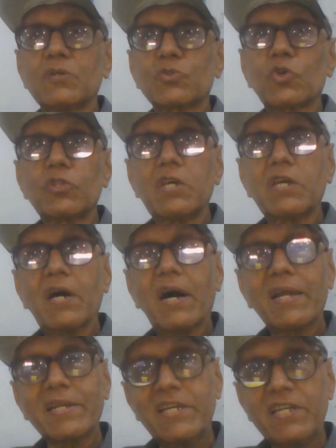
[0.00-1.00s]
So the
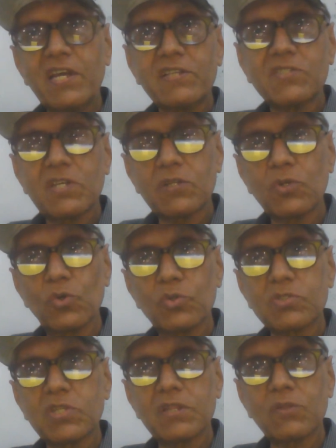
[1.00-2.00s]
architecture
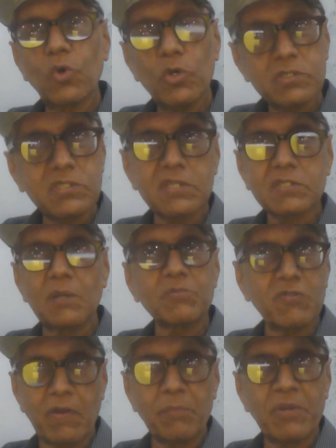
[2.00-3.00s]
used in those
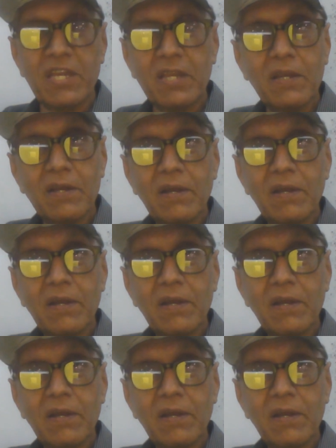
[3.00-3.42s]
systems will be